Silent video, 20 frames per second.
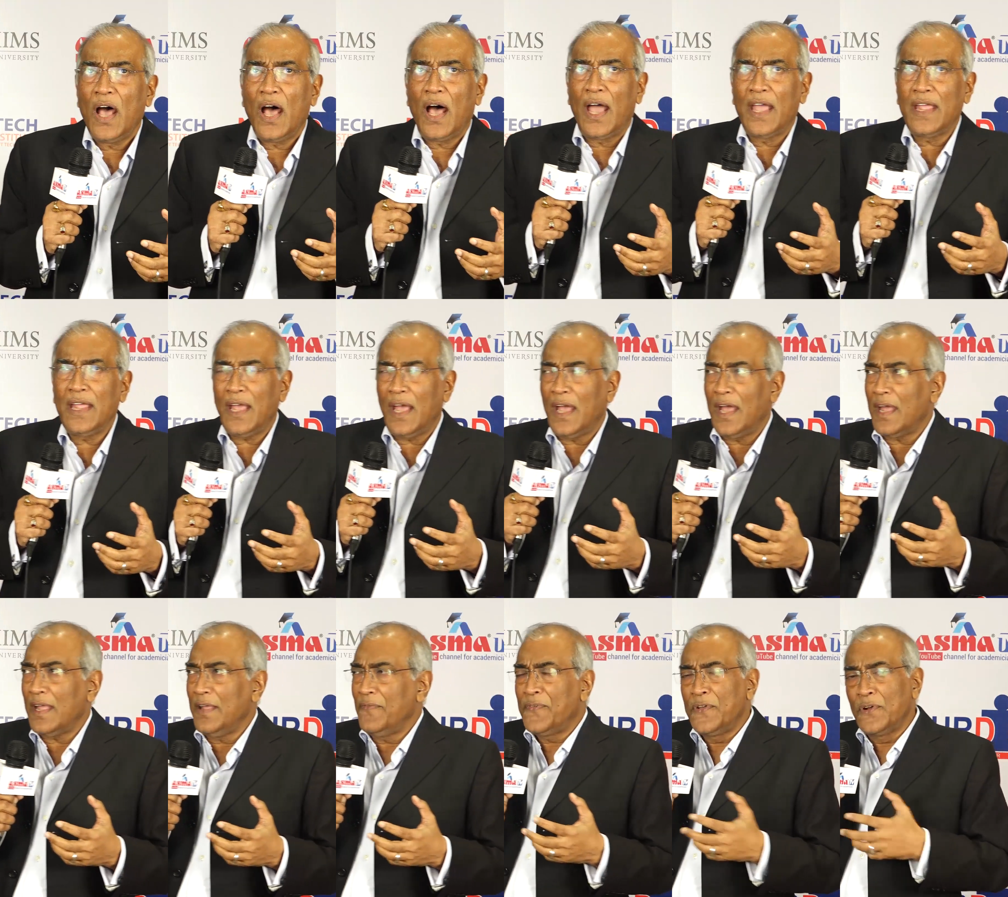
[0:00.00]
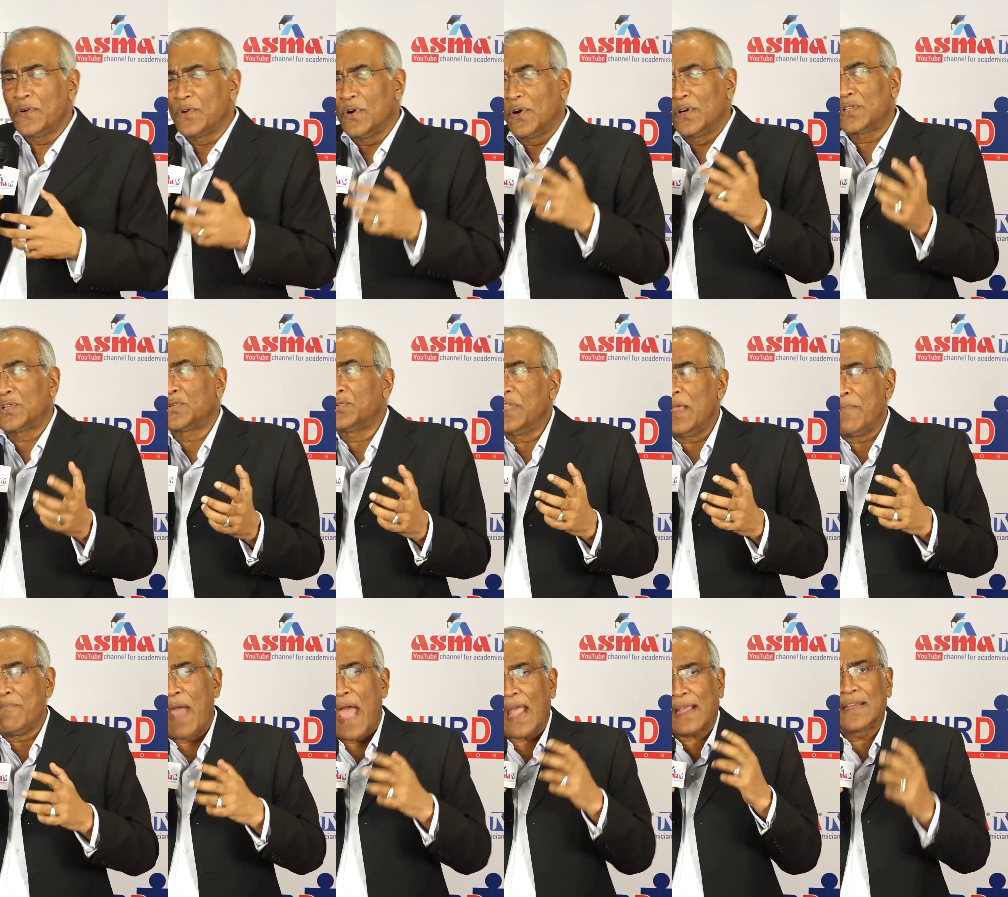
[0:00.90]
I, uh, if you go through the
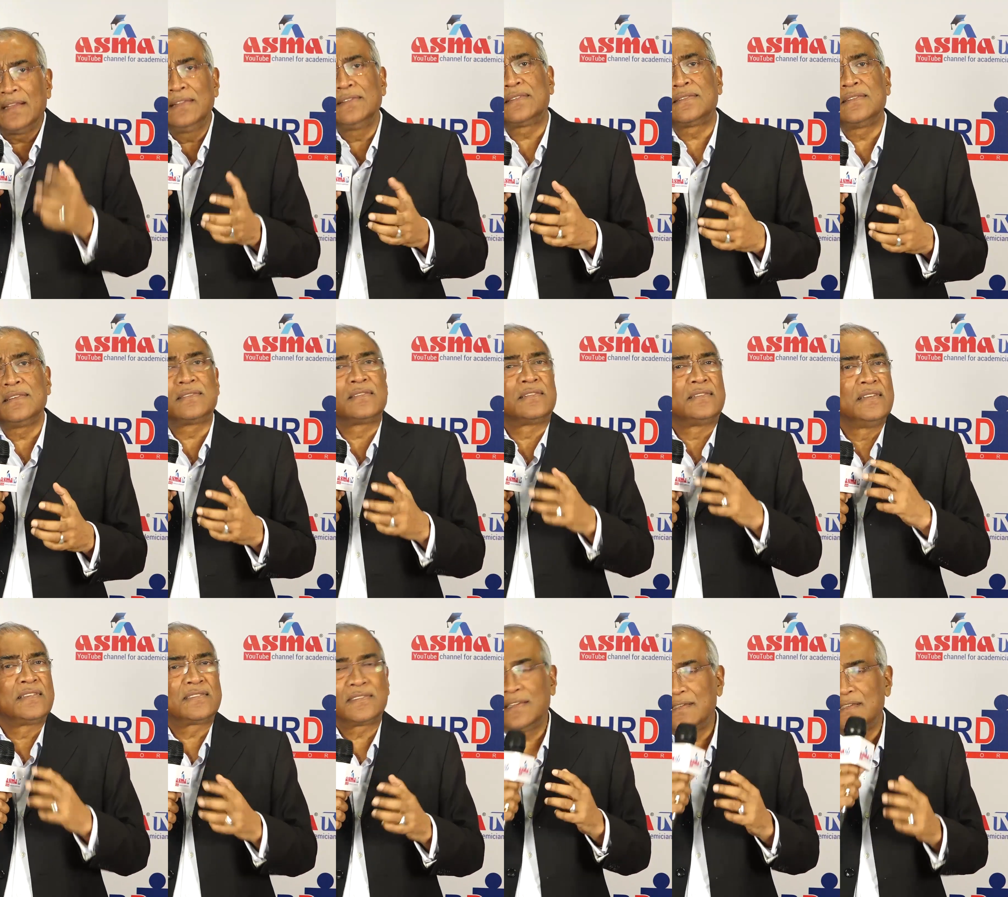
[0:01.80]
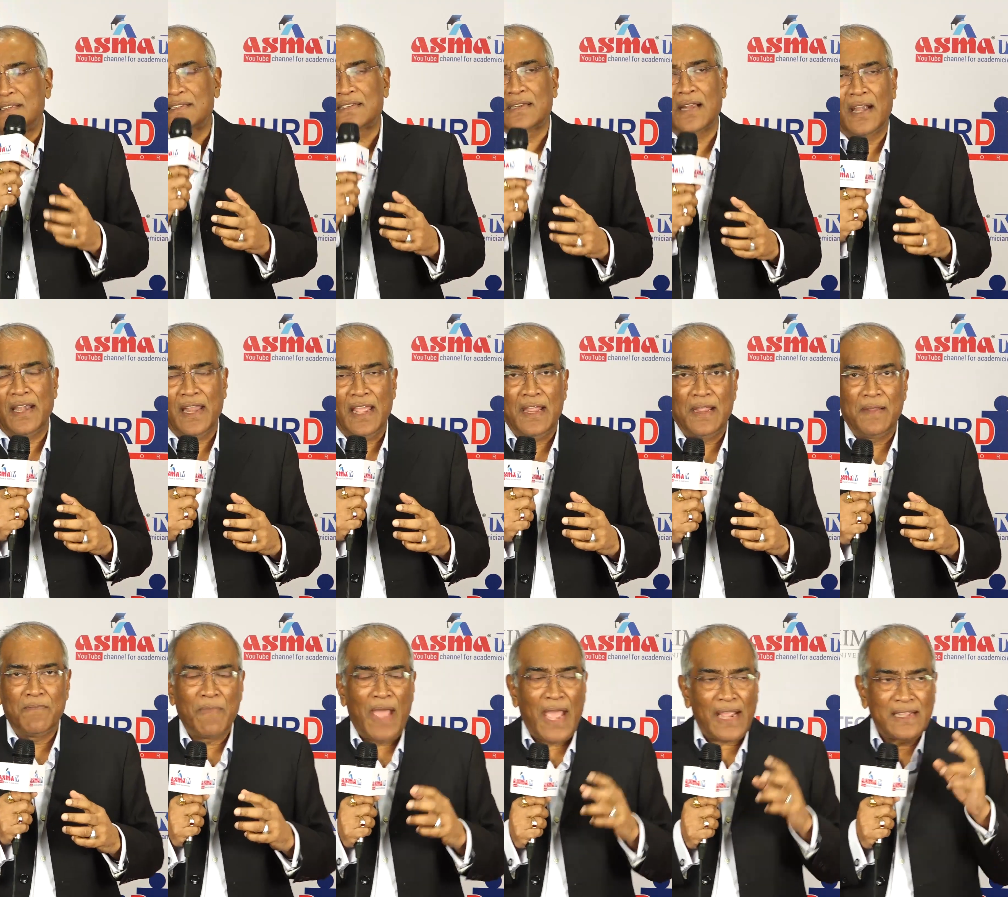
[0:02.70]
McKinsey's recent
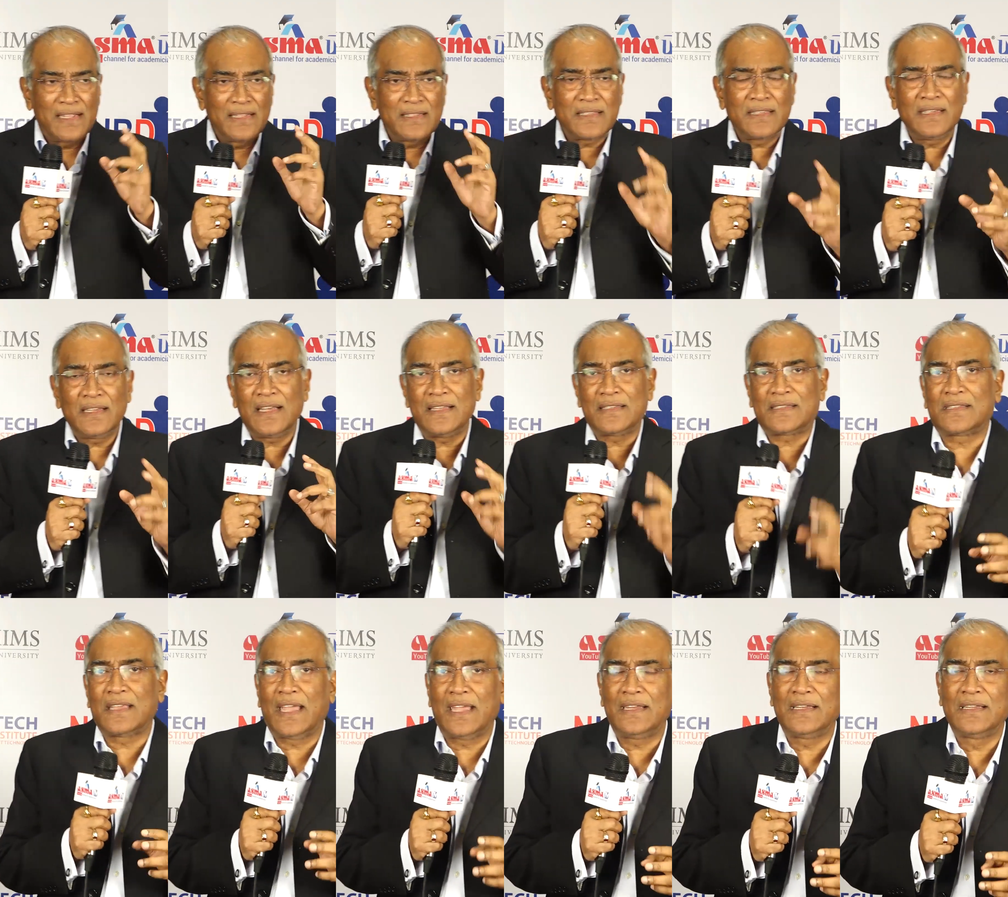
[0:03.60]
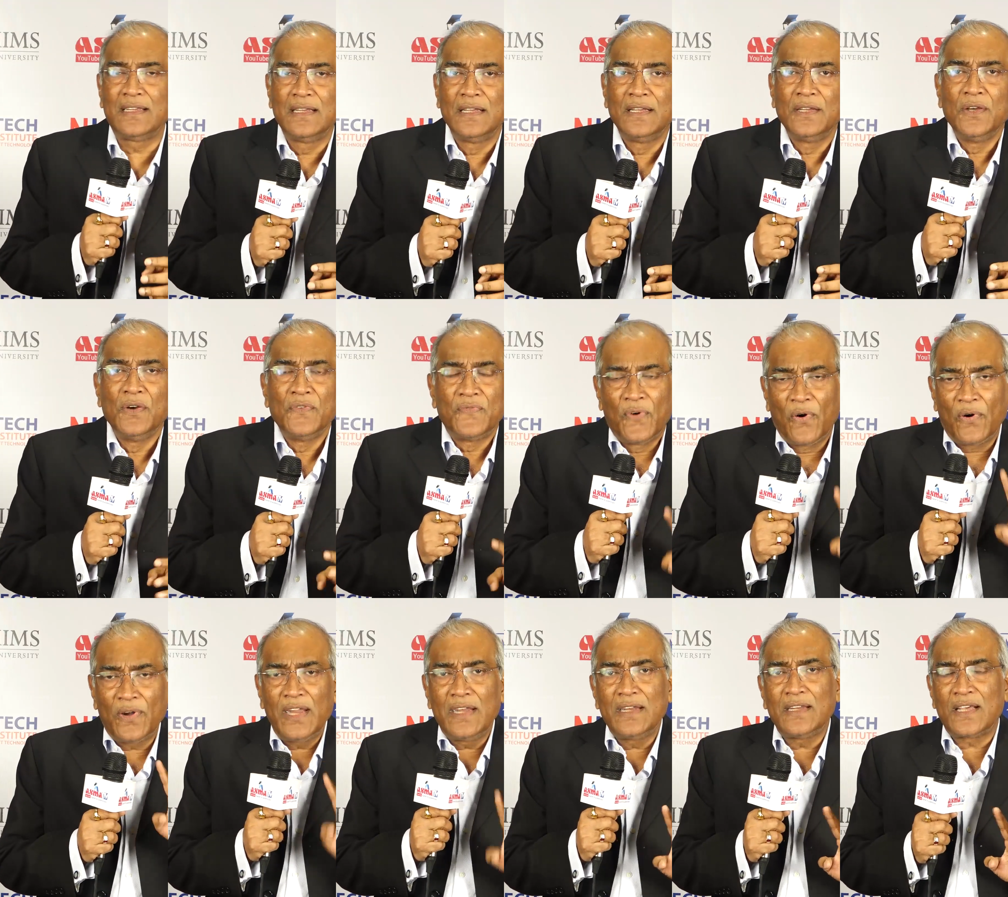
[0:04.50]
study, McKinsey has said
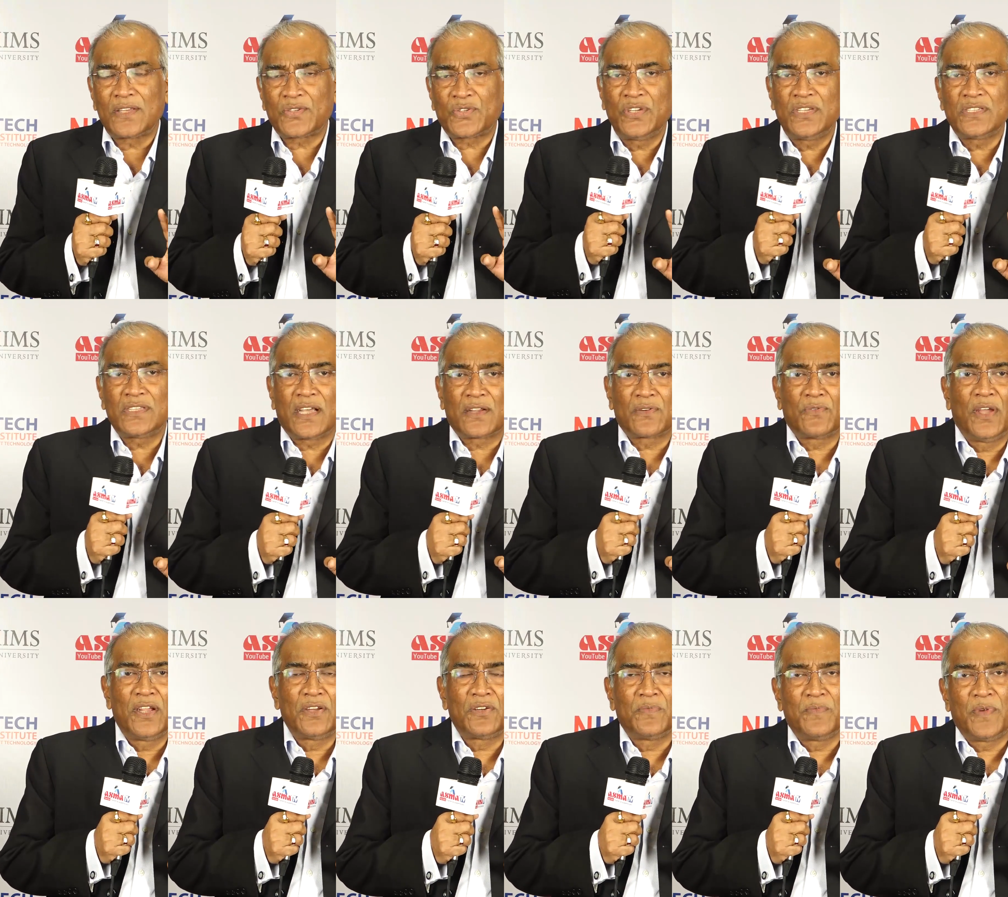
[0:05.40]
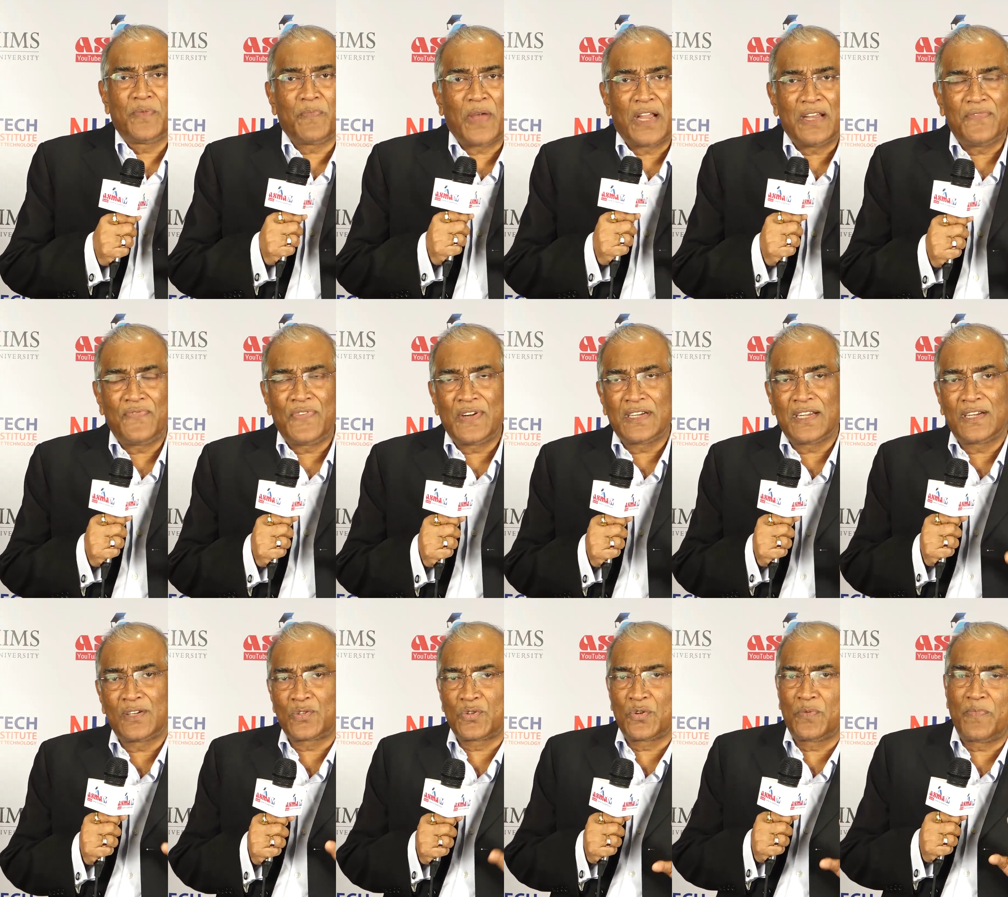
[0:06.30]
four industries are going to be
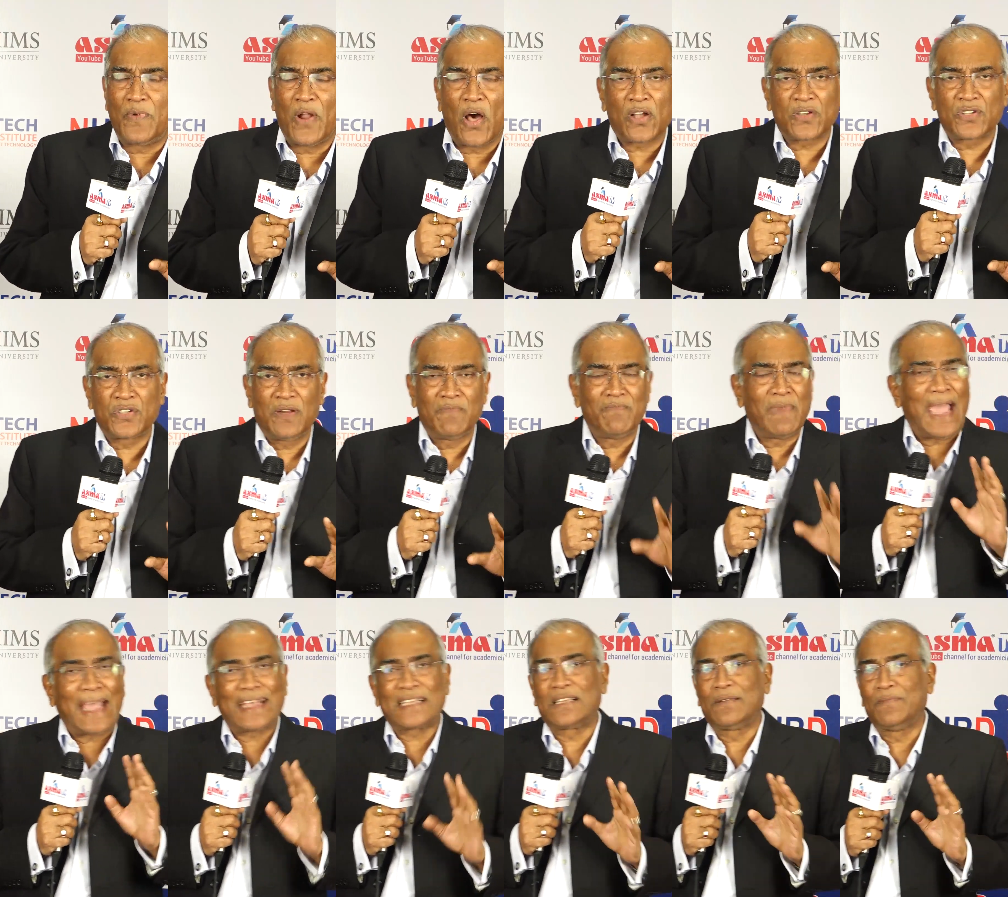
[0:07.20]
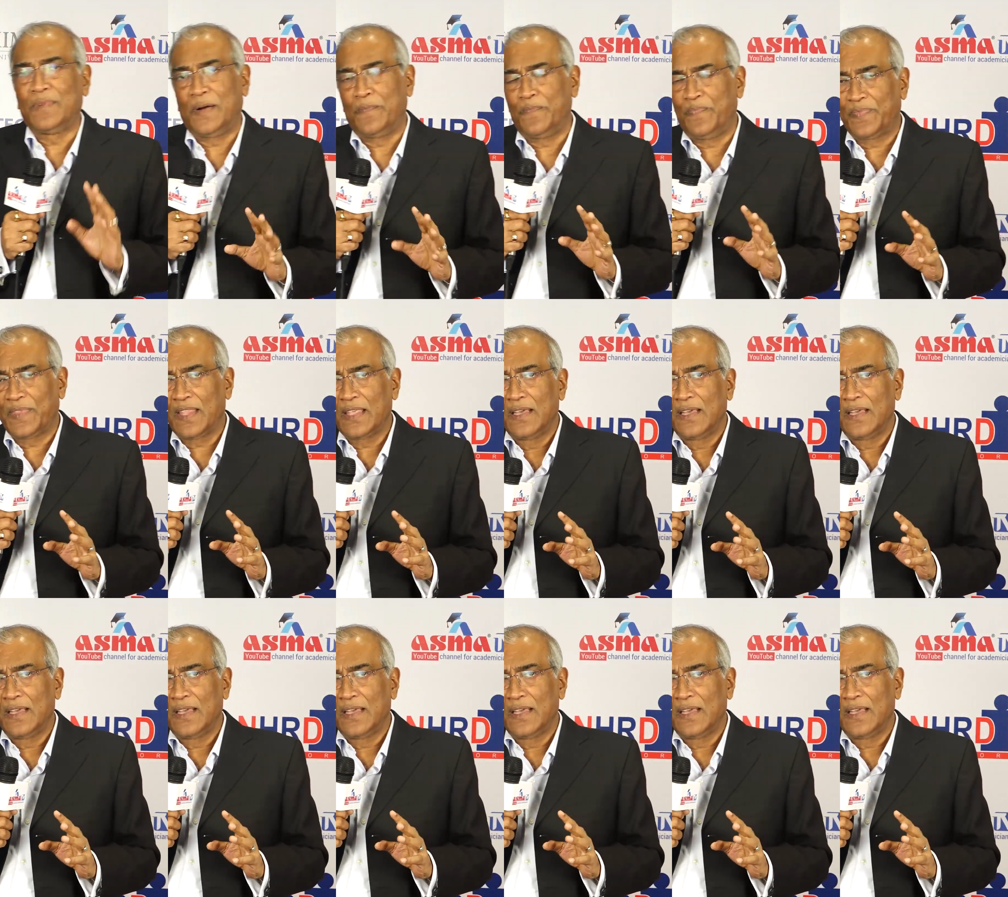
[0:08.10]
benefited through blockchain maximum.